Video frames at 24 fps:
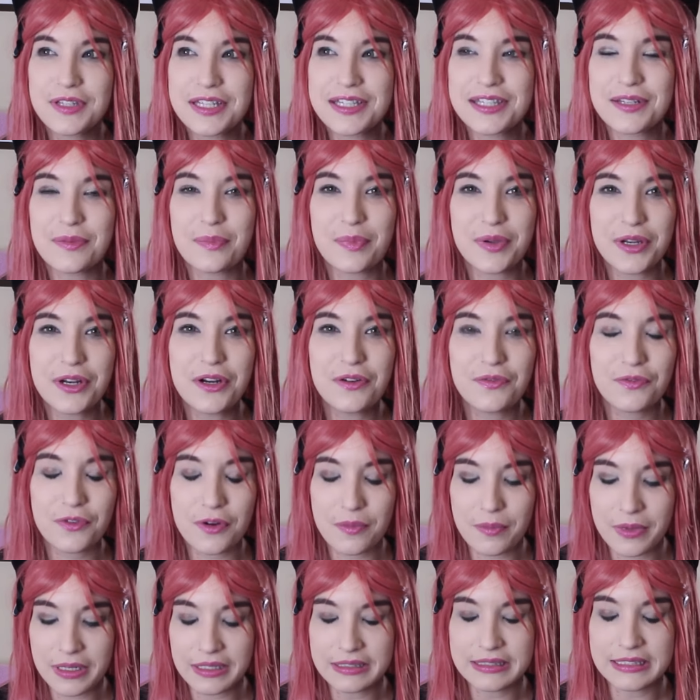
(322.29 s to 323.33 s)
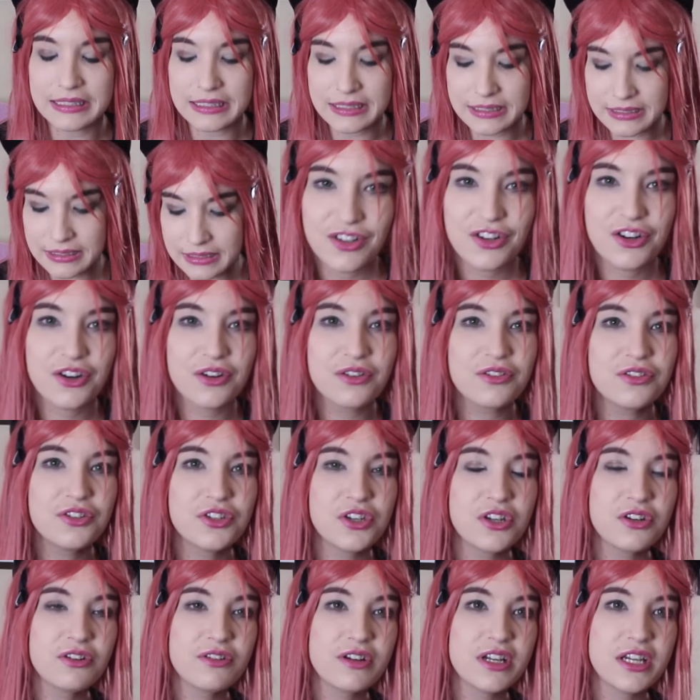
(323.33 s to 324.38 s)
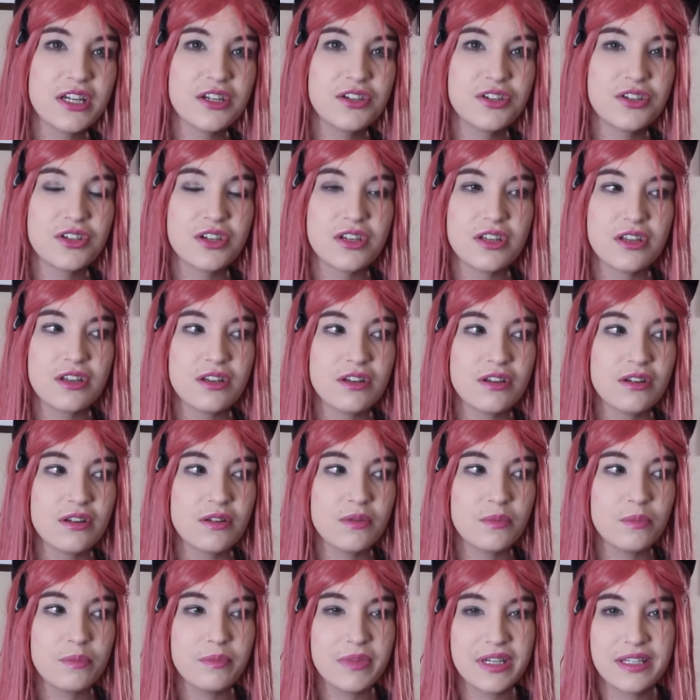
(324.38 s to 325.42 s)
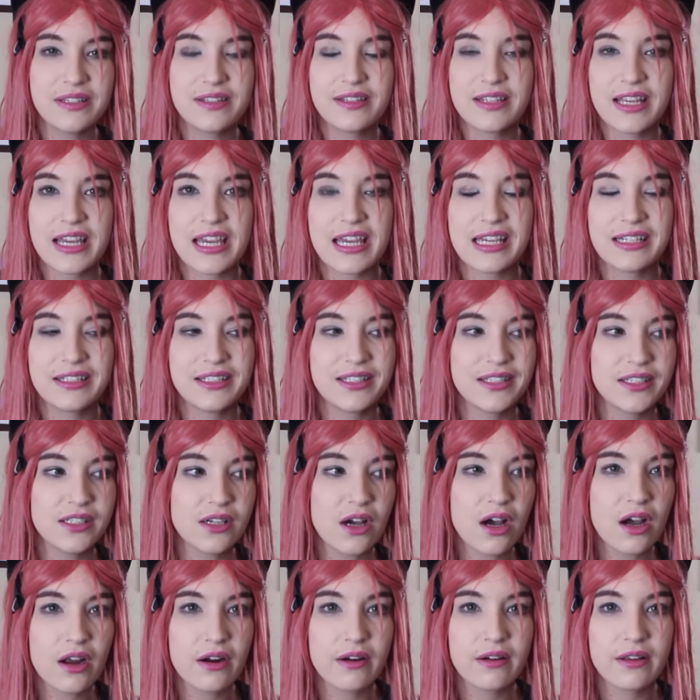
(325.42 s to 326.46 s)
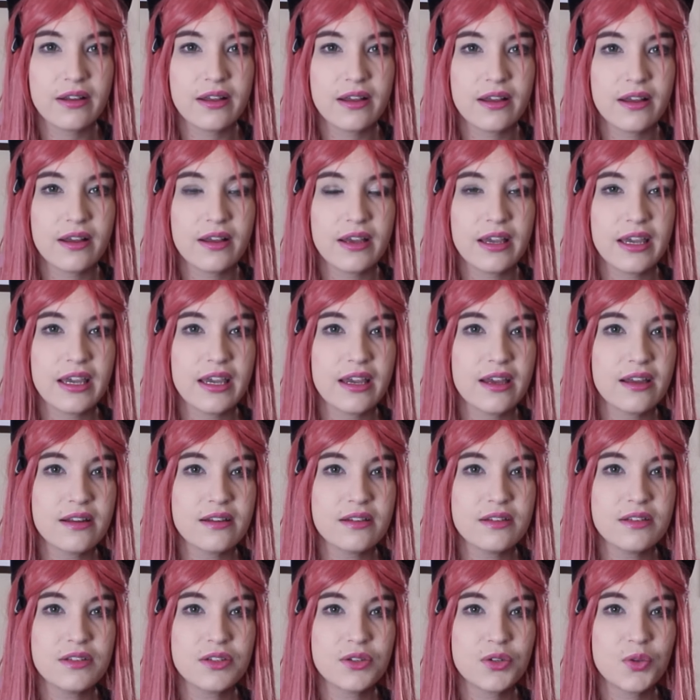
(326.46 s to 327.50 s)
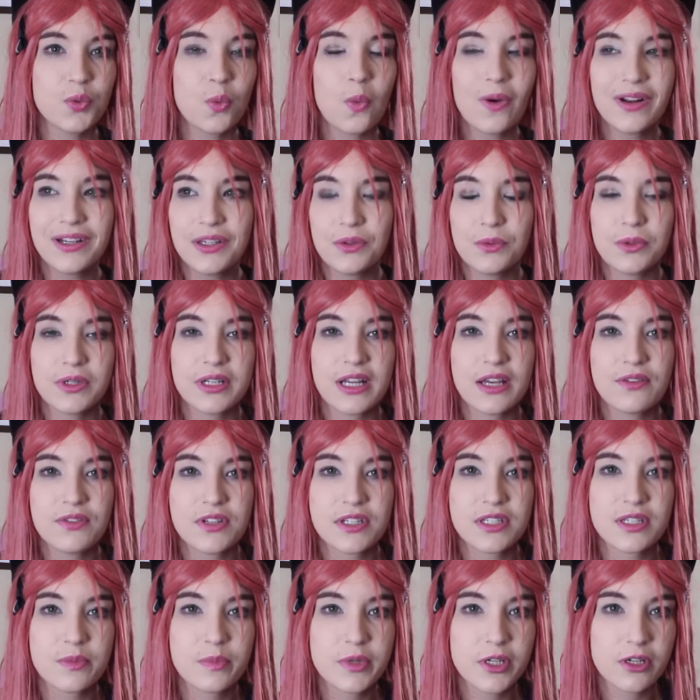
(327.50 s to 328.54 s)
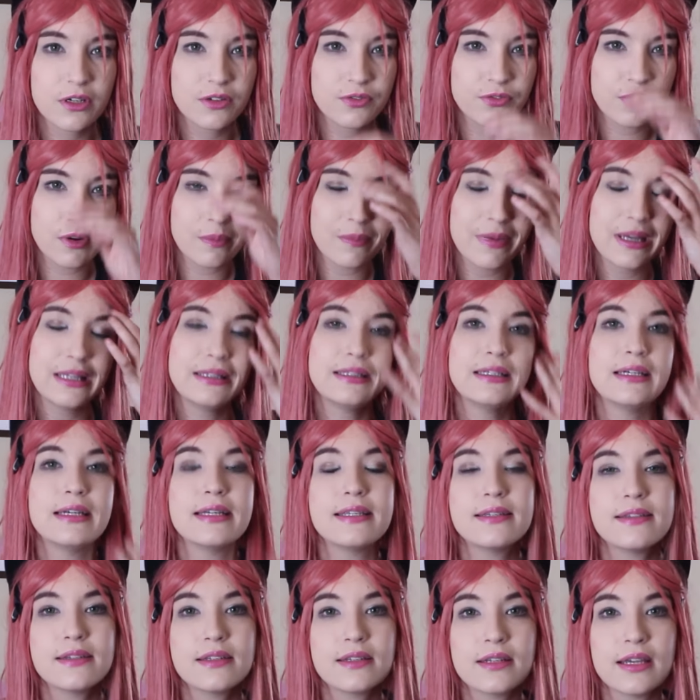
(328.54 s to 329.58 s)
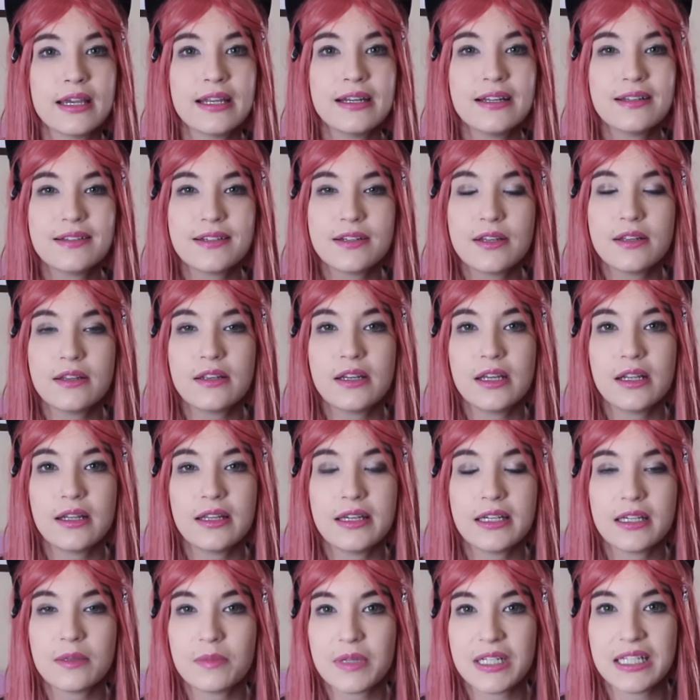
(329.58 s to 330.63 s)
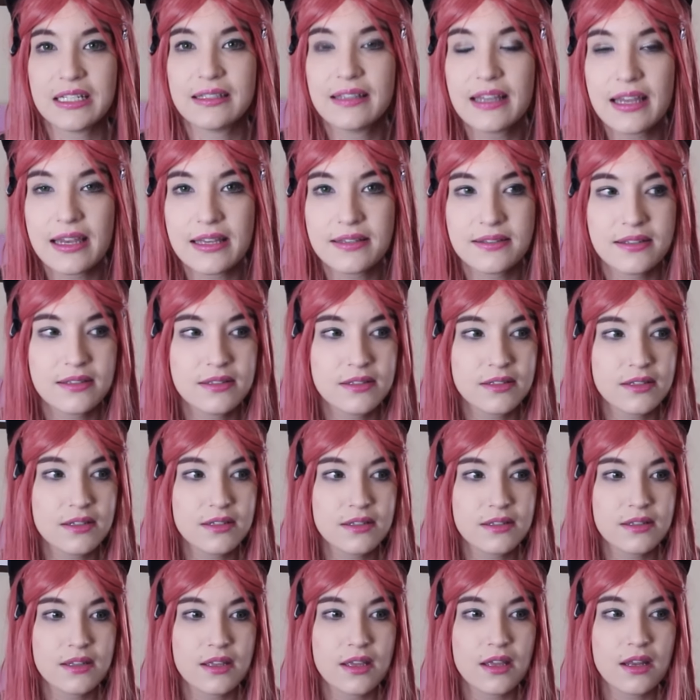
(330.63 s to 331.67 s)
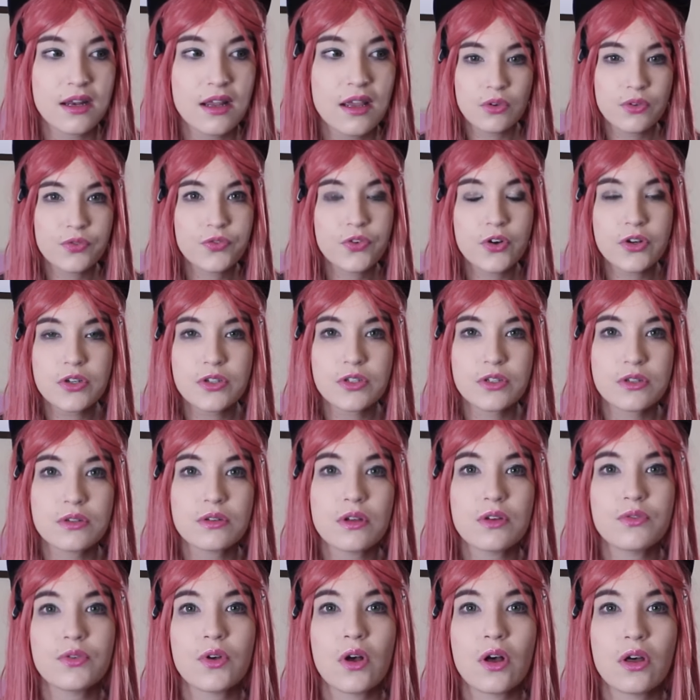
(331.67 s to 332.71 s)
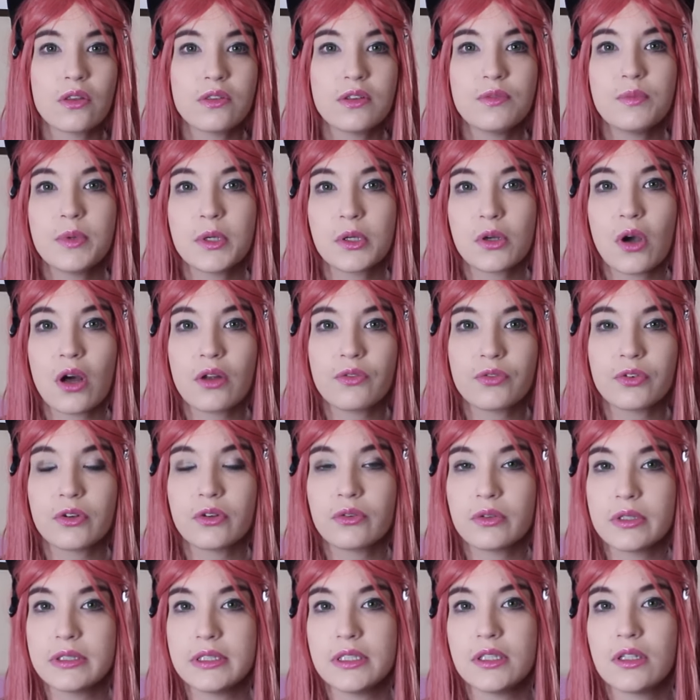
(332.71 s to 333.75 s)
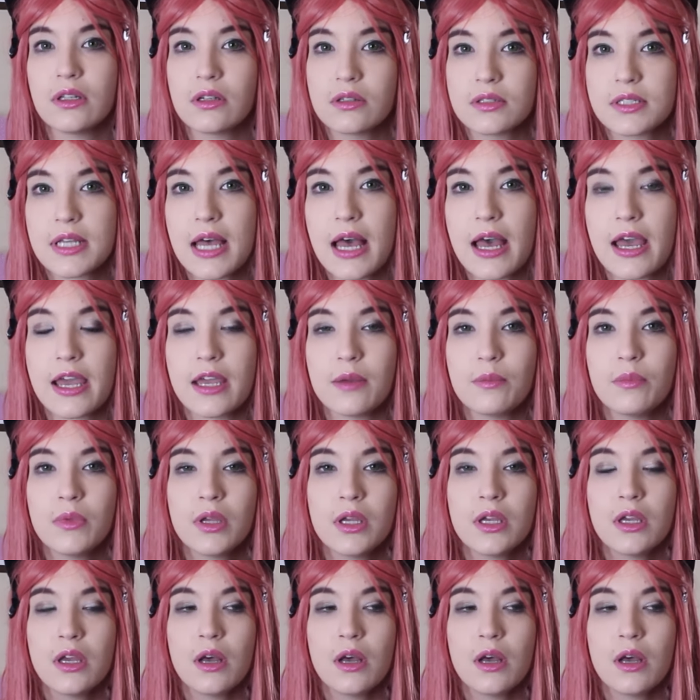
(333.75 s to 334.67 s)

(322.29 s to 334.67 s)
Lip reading: disappeared from my list. Girls' Generation, Miss A, Tiara, and 21 have disappeared from my list. And it's not that I like them any less. It's just that, first of all, they've been gone for a really long time.